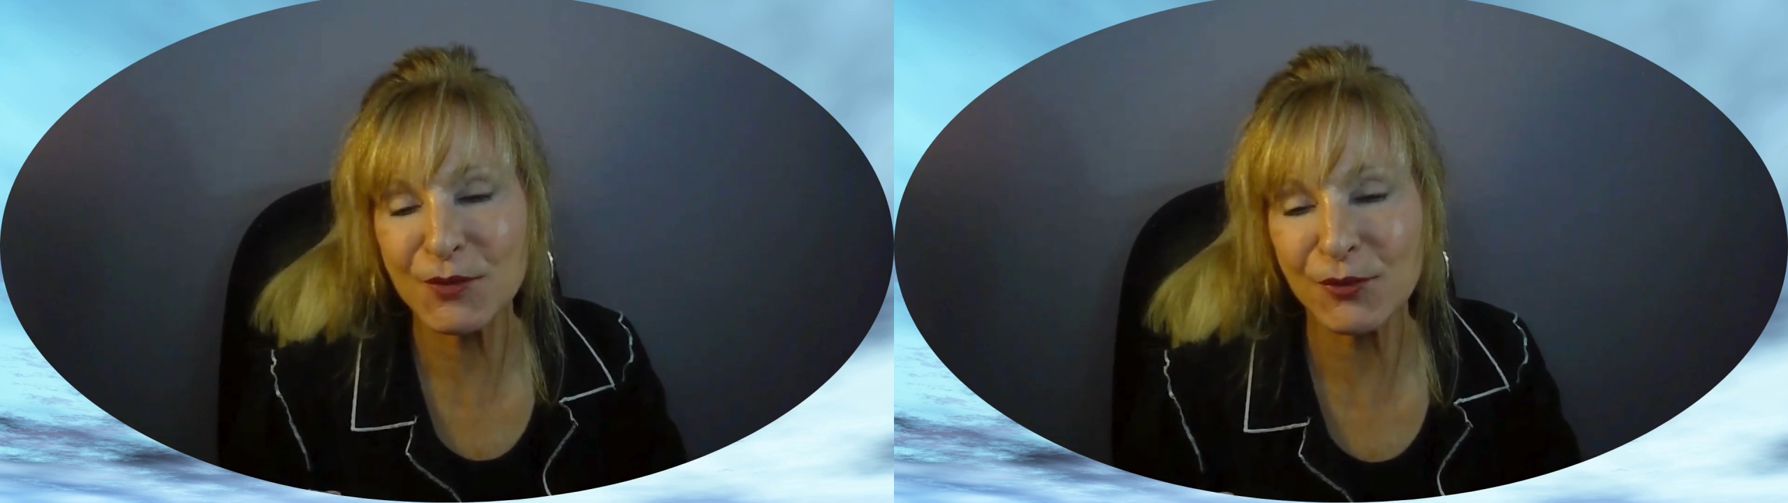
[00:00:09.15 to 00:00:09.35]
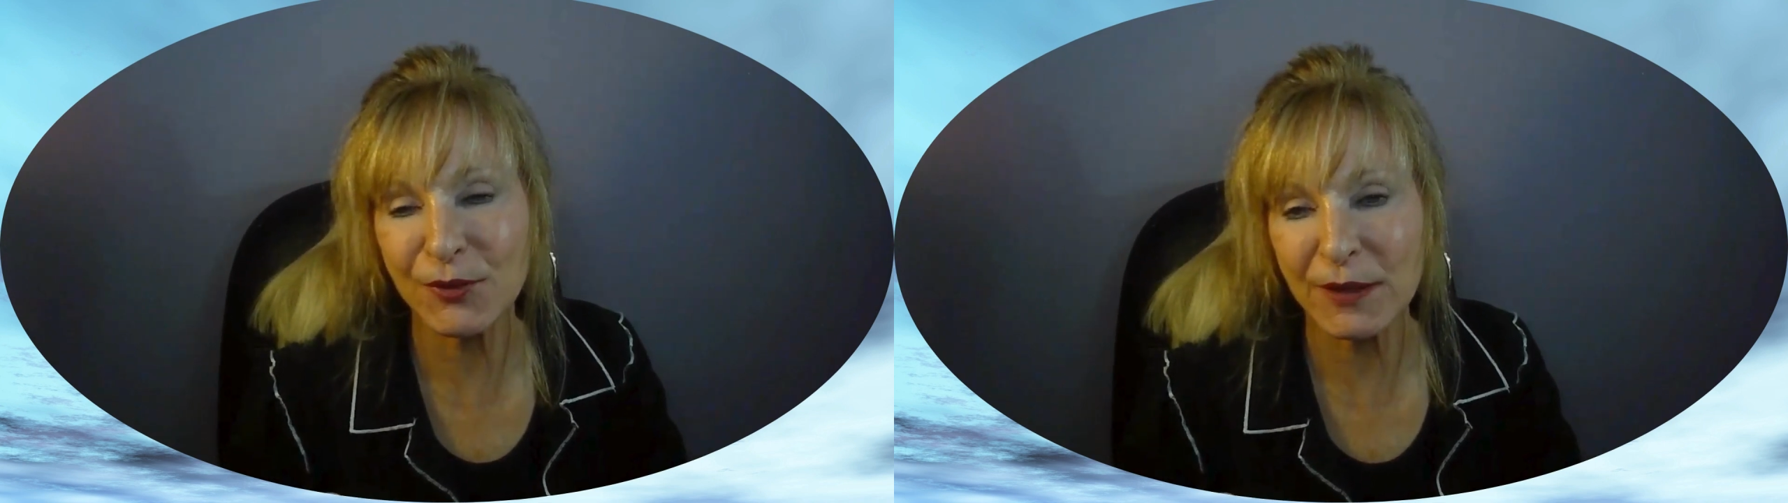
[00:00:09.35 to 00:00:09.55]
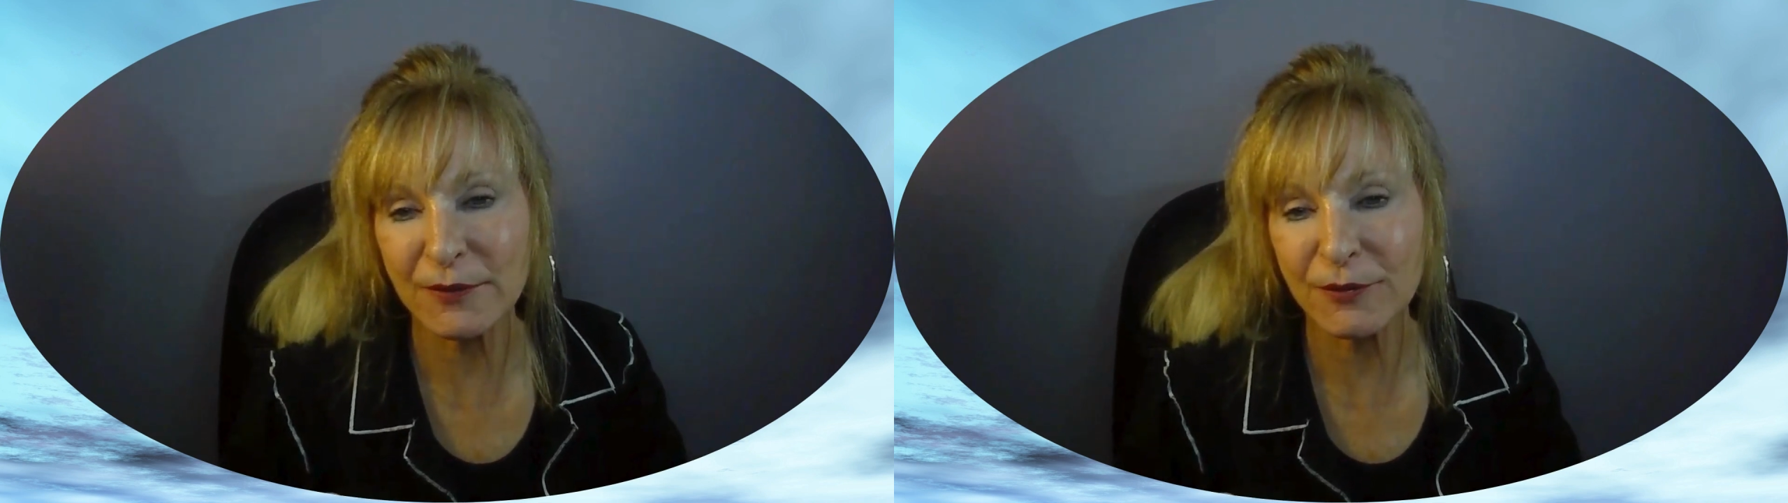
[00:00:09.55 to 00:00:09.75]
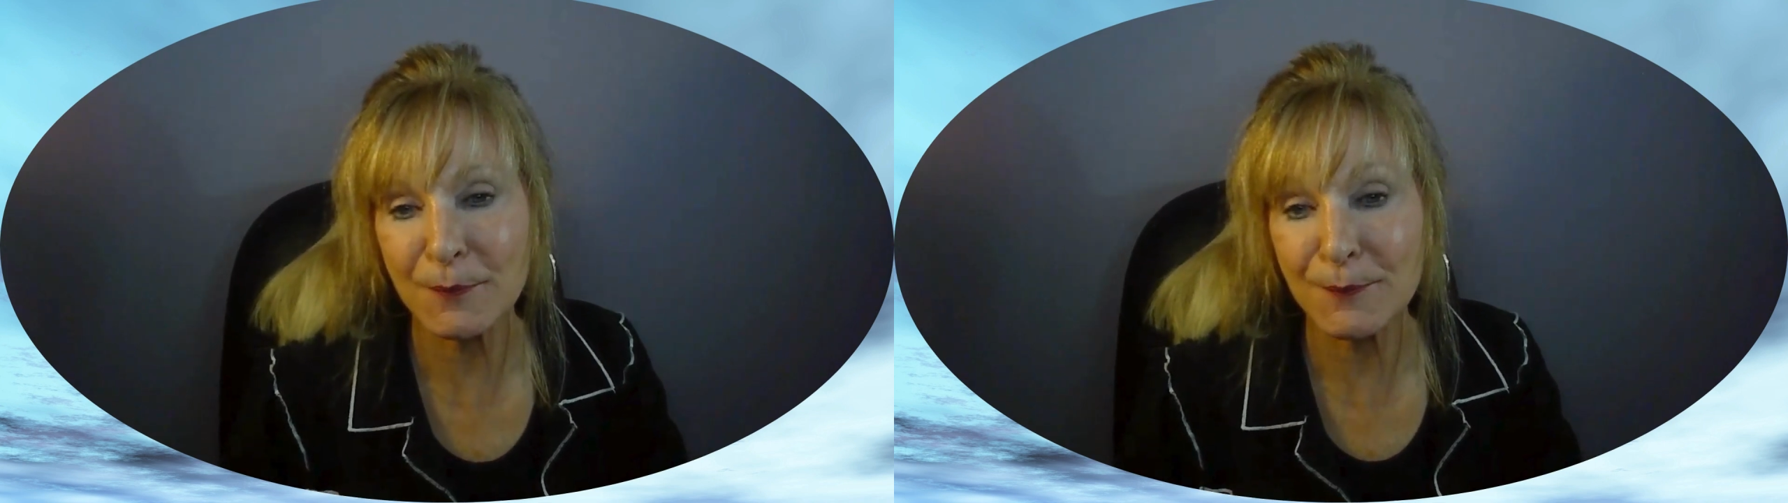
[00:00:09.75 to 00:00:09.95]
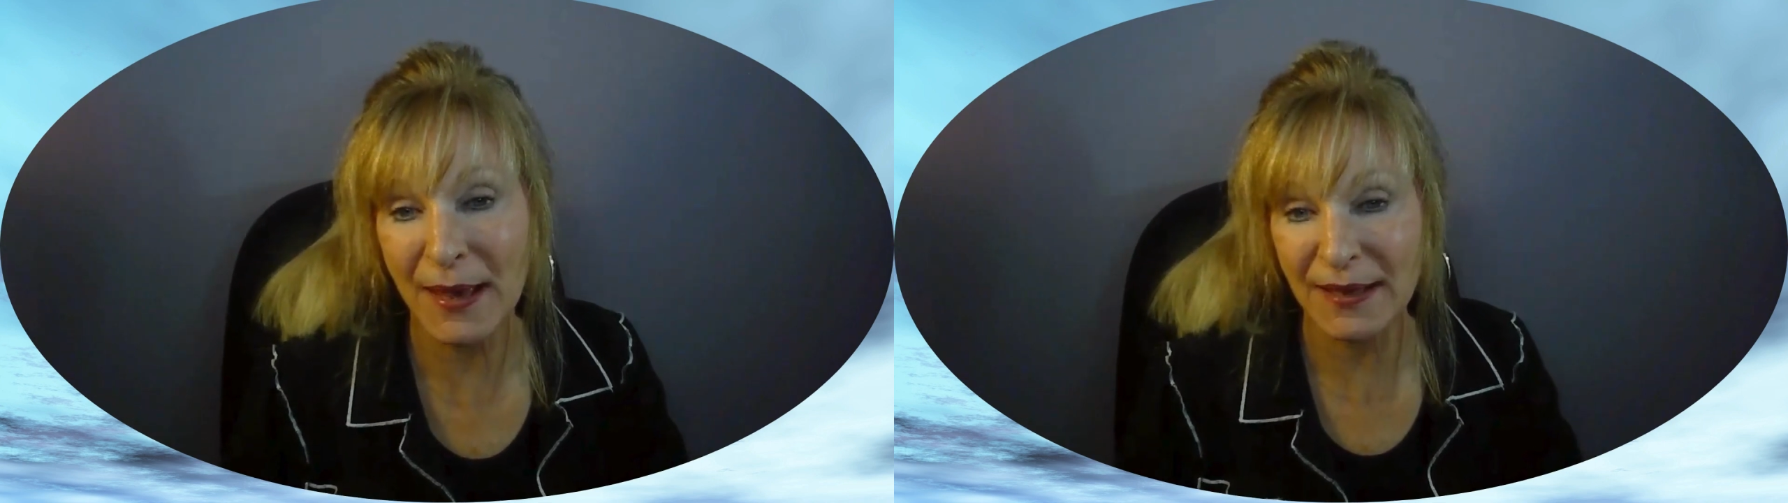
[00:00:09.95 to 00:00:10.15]
free
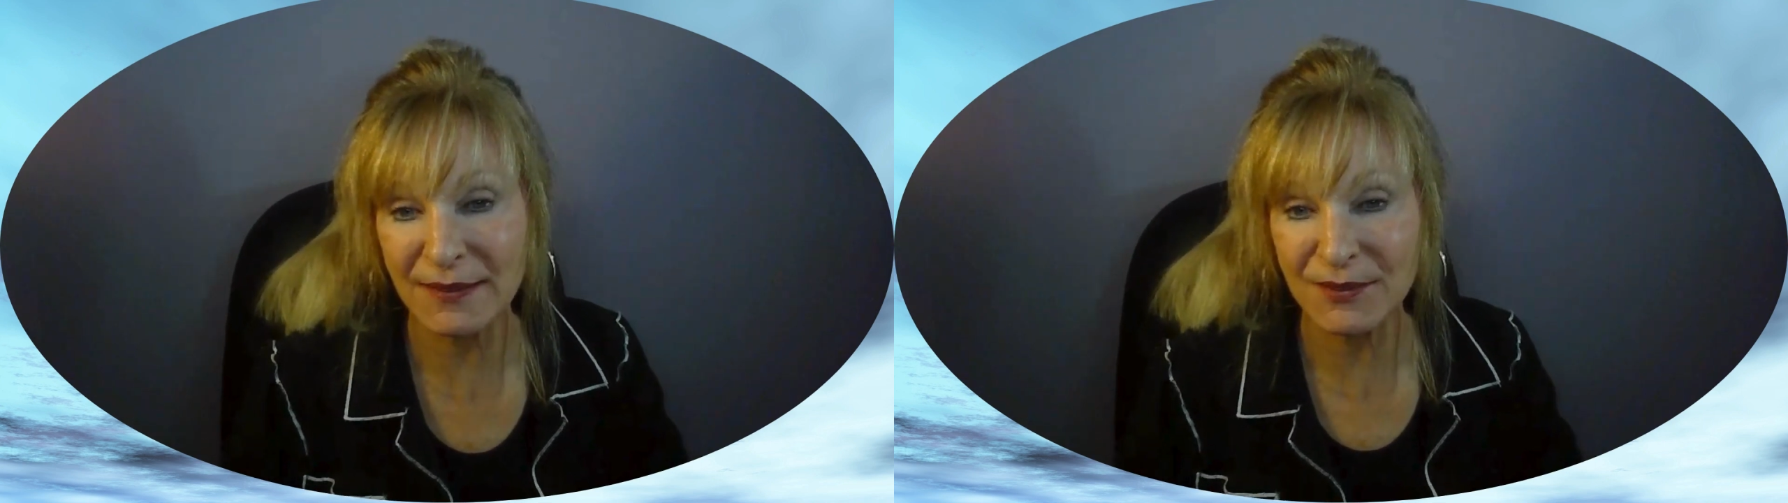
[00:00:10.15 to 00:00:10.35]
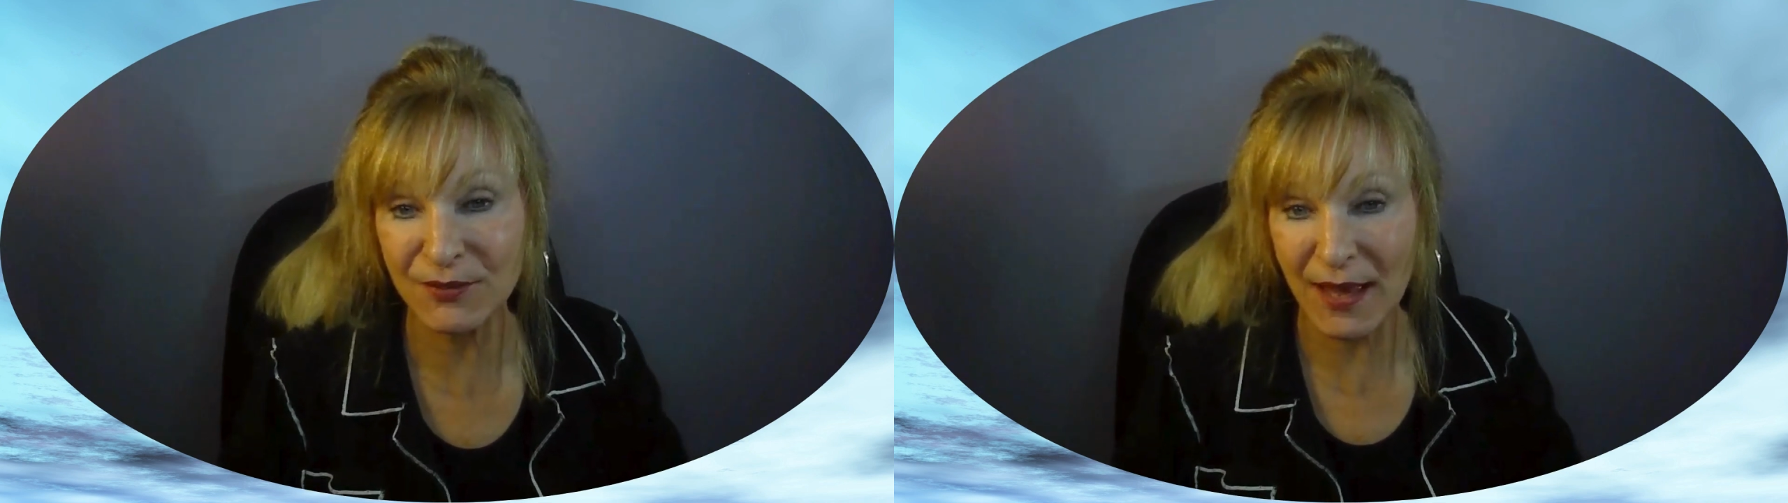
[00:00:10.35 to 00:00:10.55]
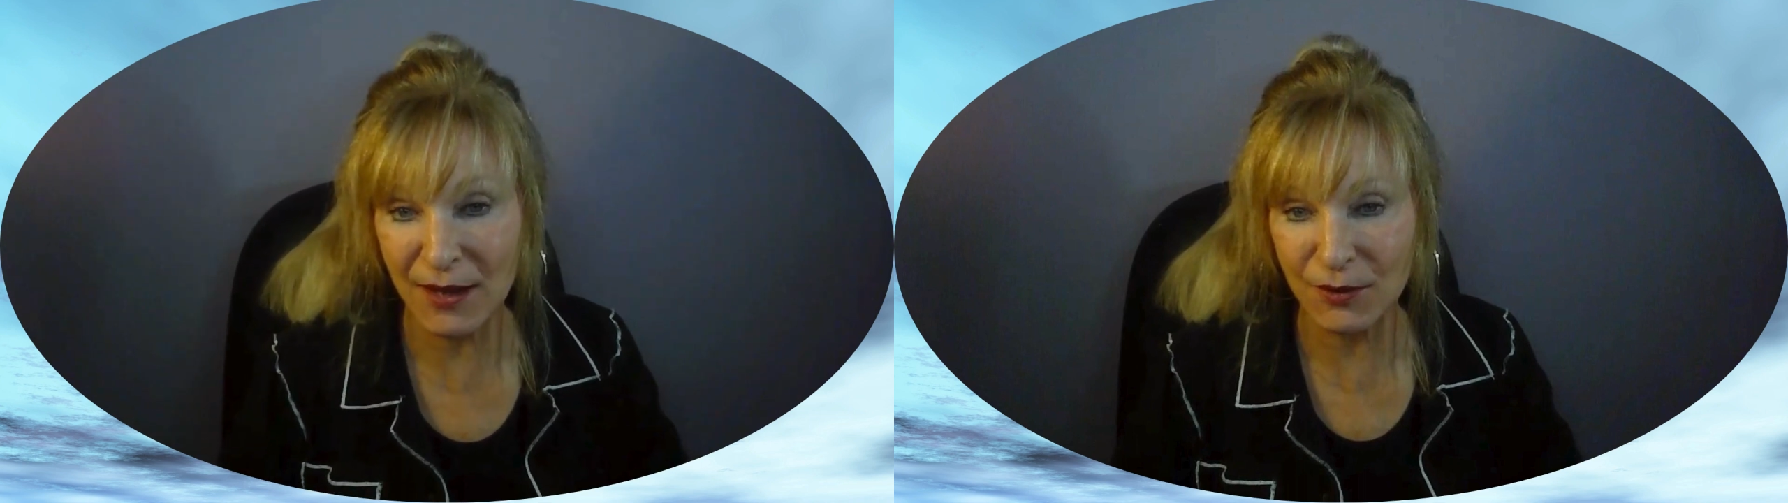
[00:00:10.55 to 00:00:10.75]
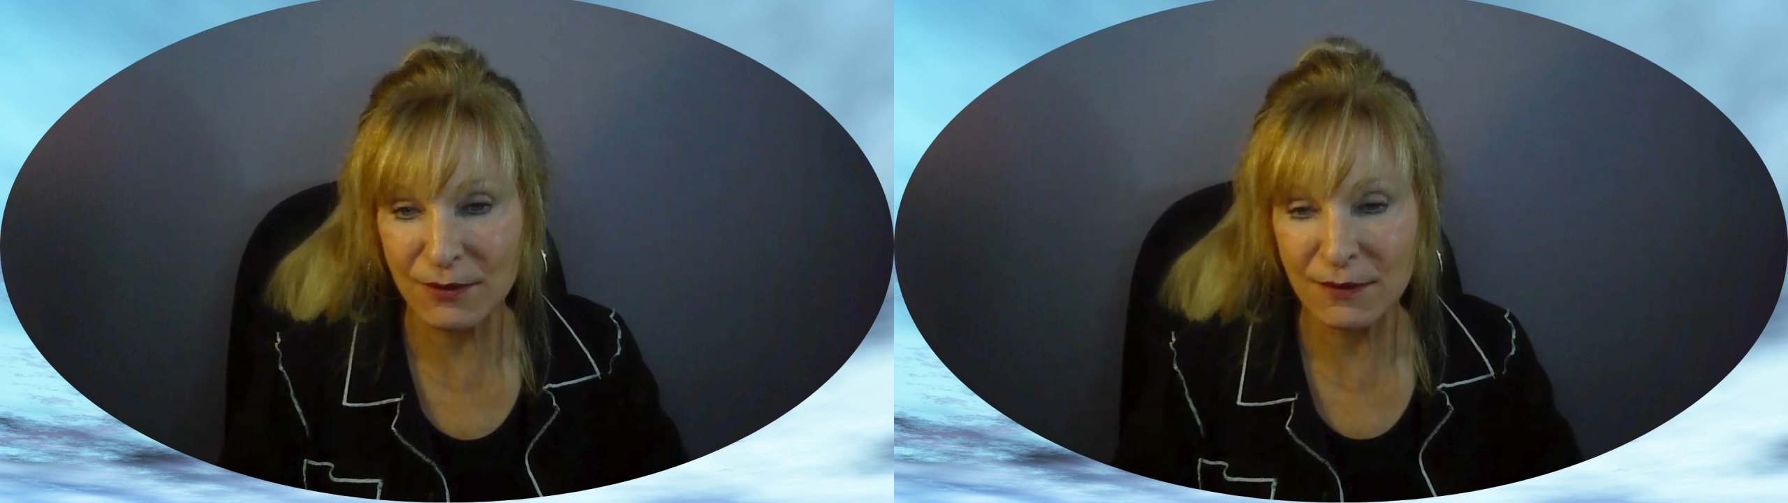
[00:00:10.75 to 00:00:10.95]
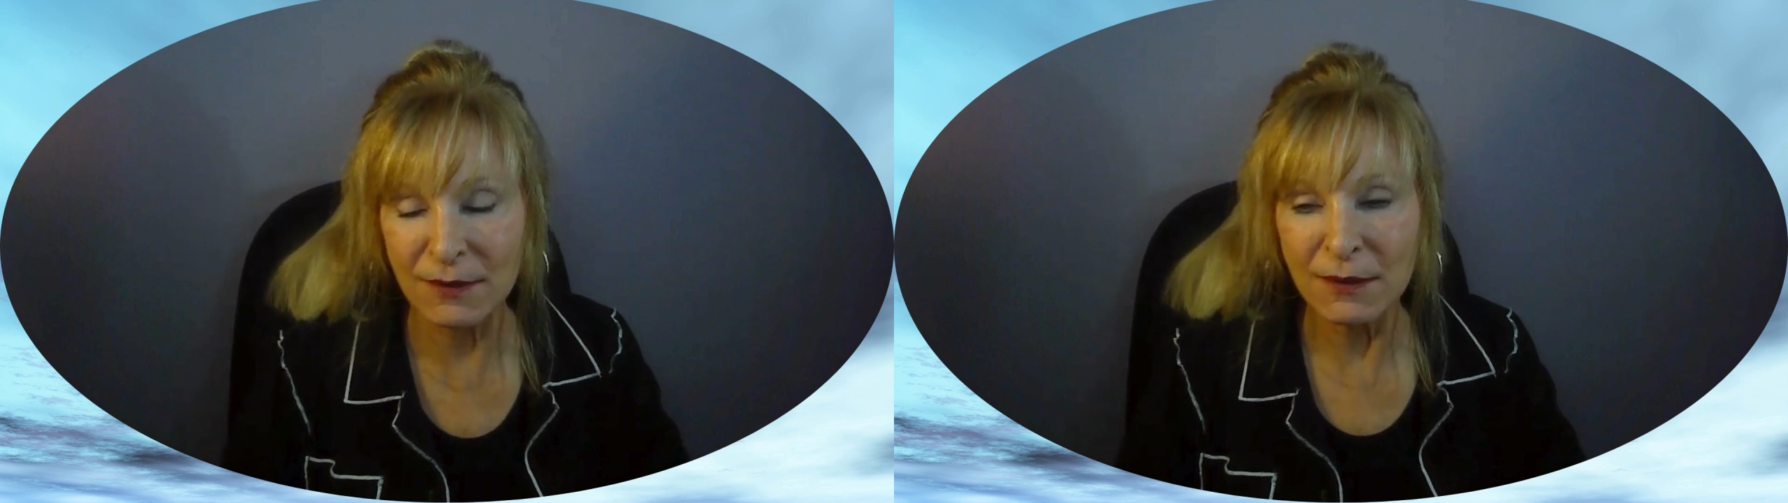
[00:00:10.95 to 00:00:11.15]
from past vows.